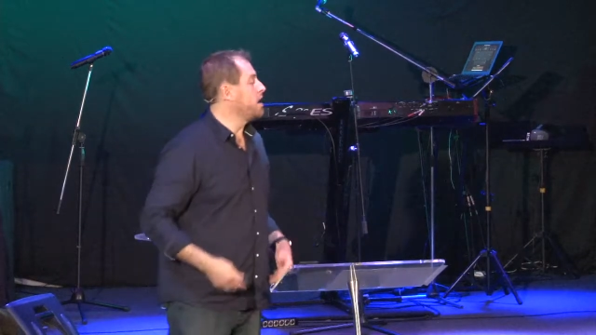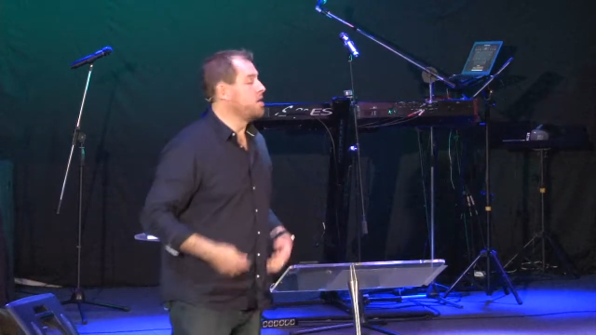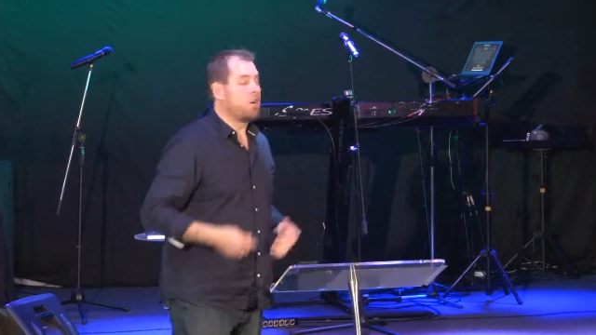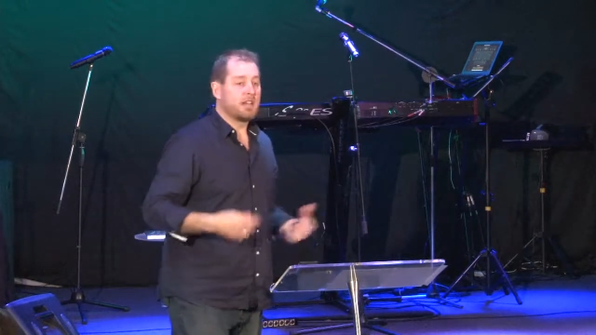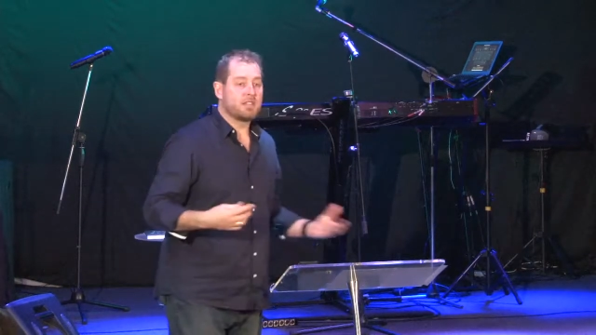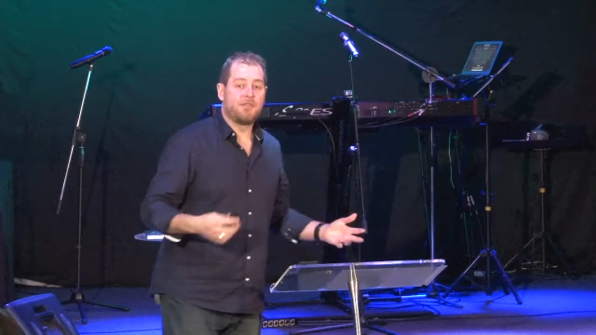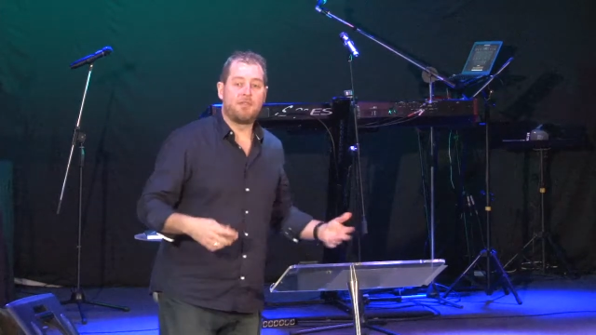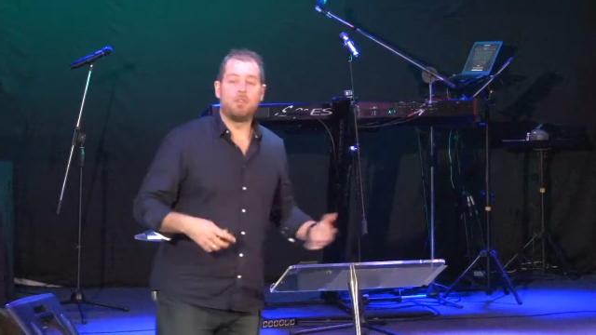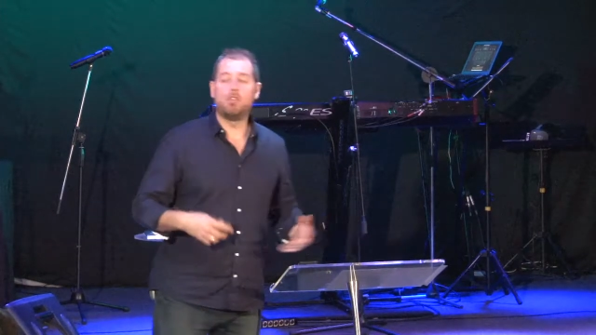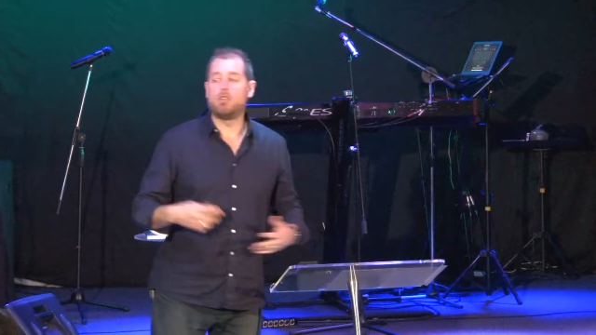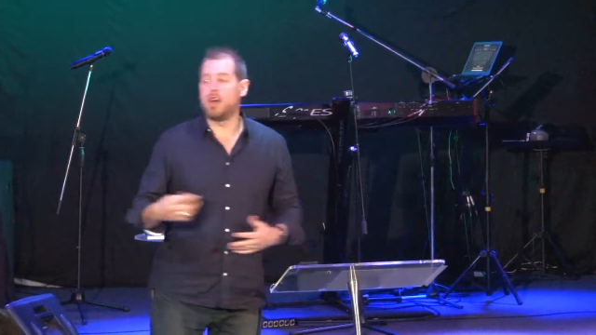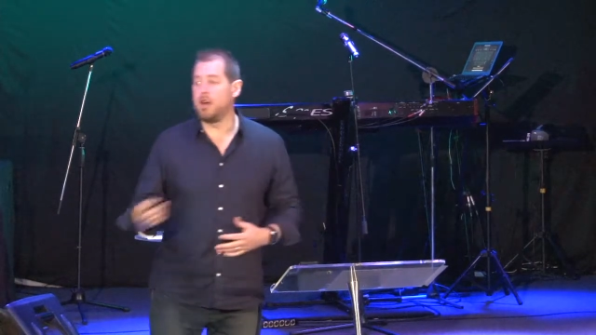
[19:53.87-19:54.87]
nicer
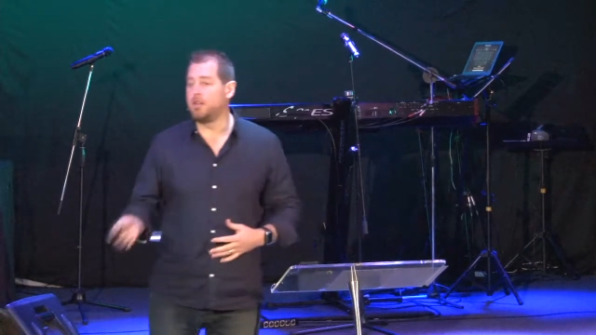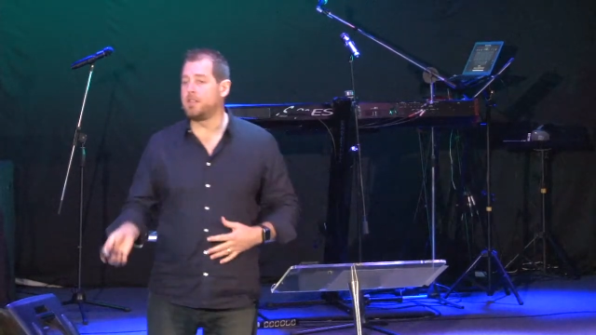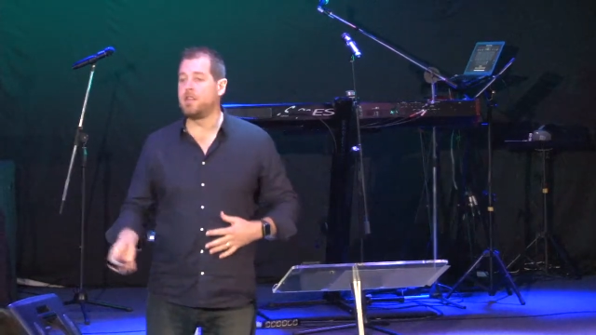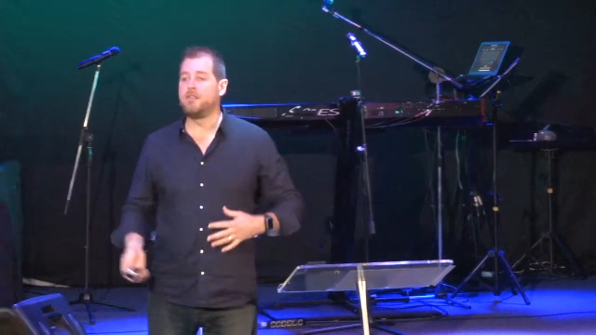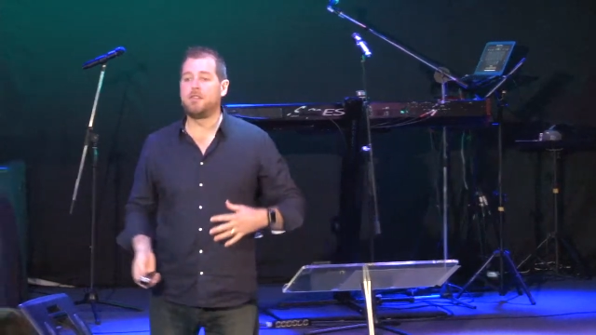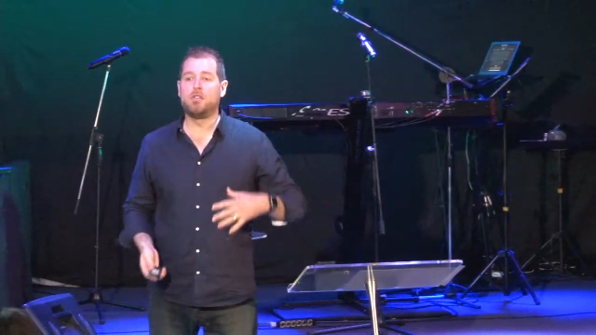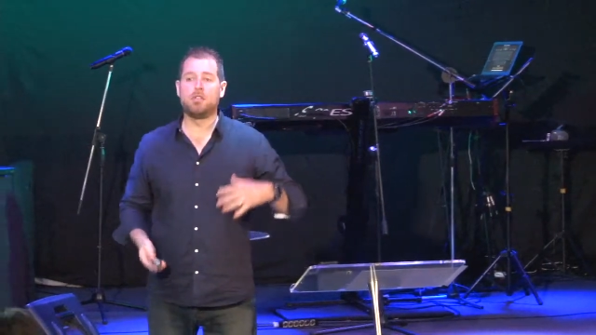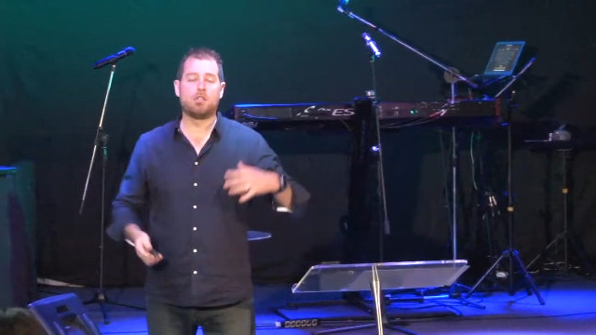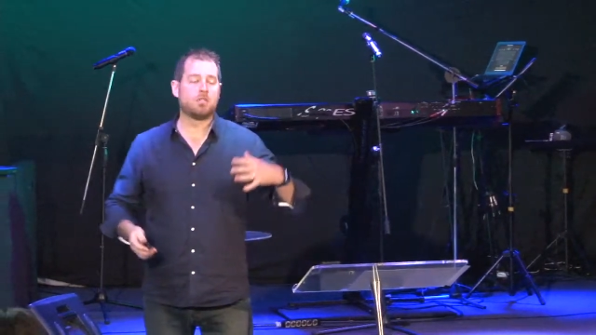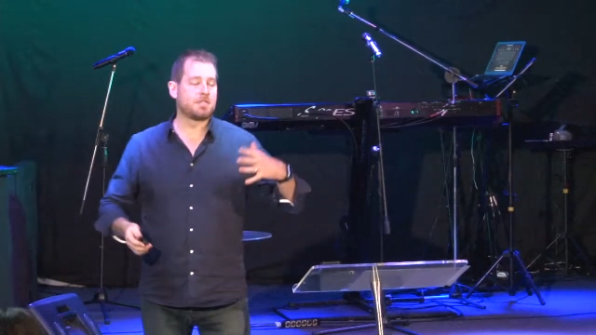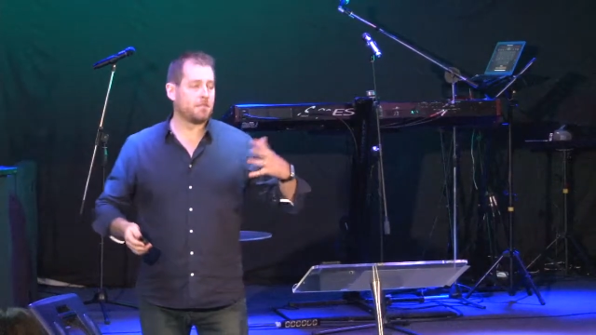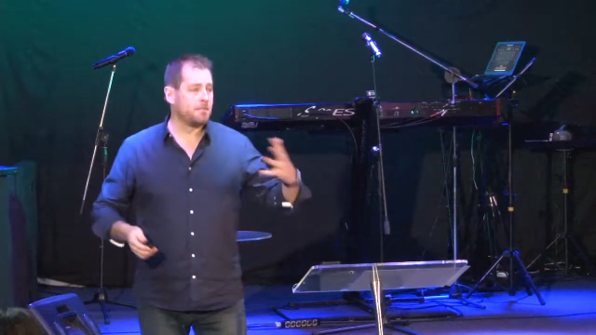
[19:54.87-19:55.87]
food or healthier food
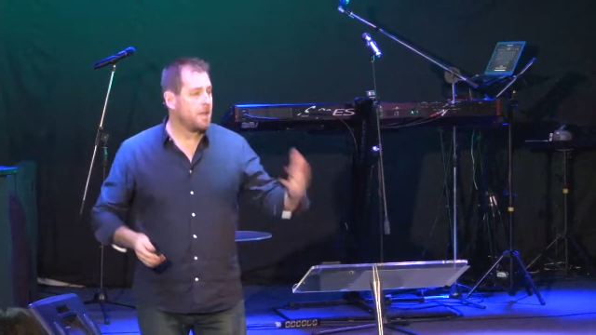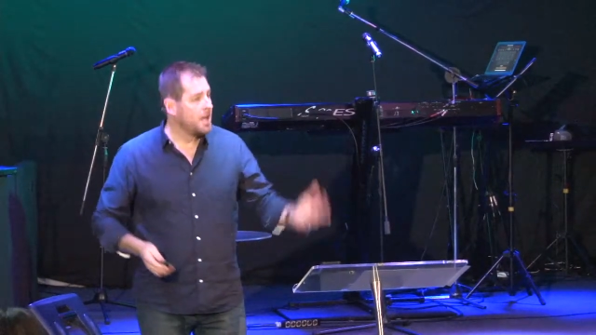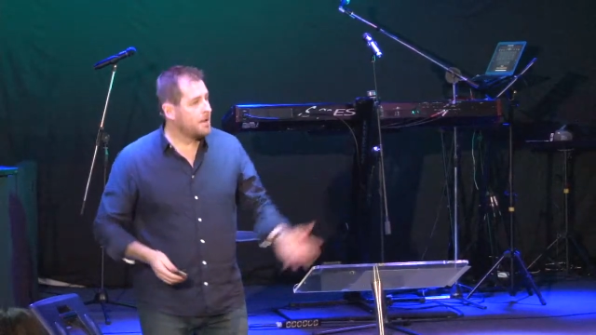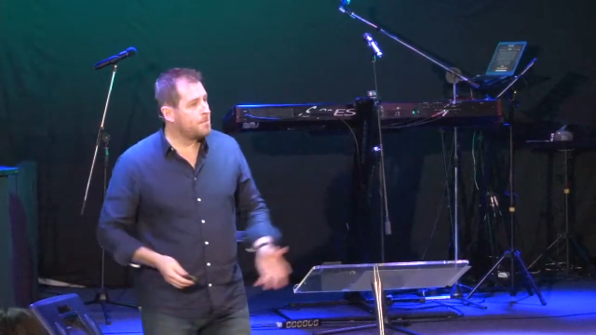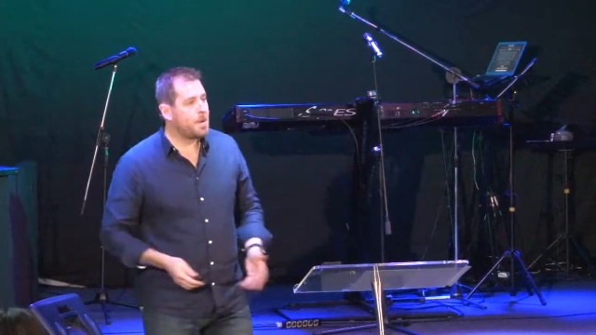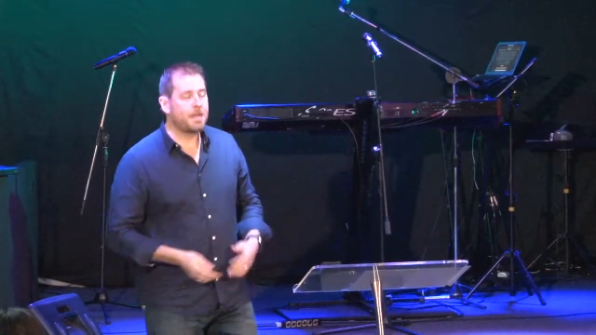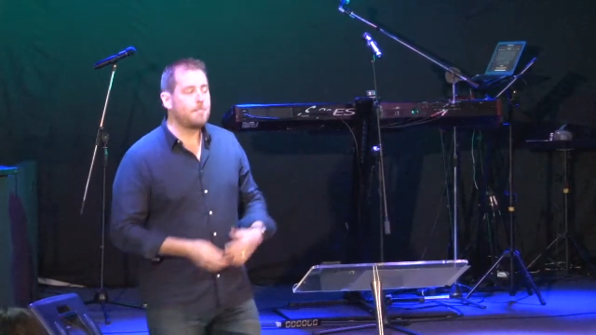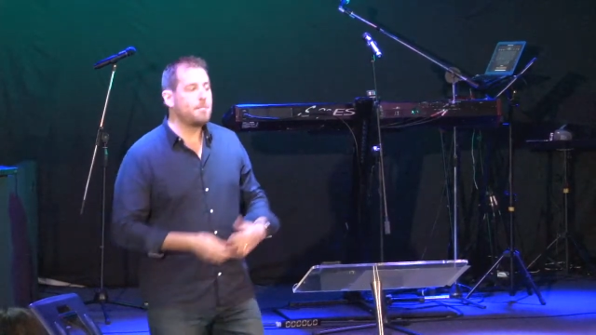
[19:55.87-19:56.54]
or some better